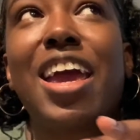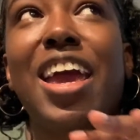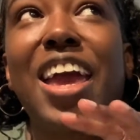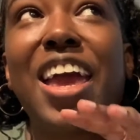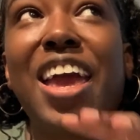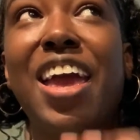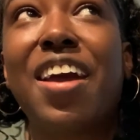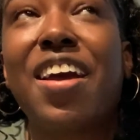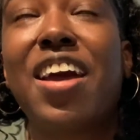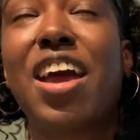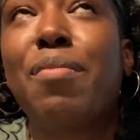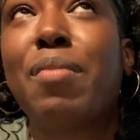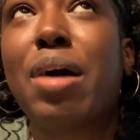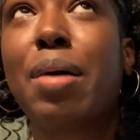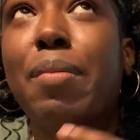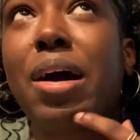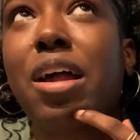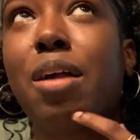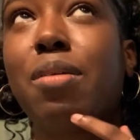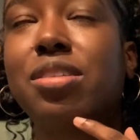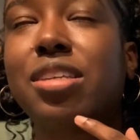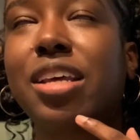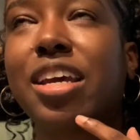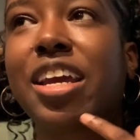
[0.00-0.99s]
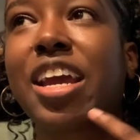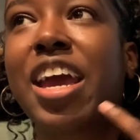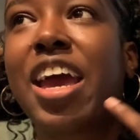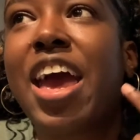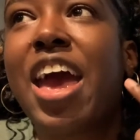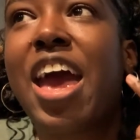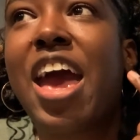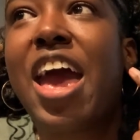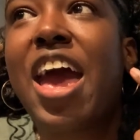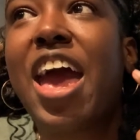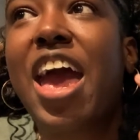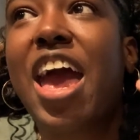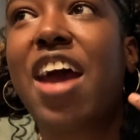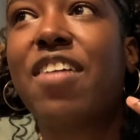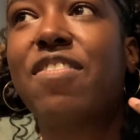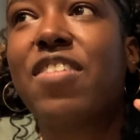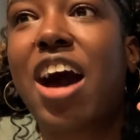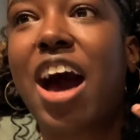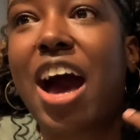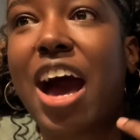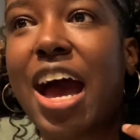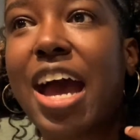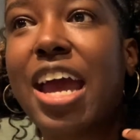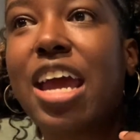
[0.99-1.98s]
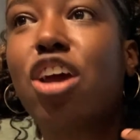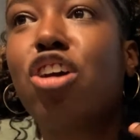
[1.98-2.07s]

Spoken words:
in my mind, I was like, if I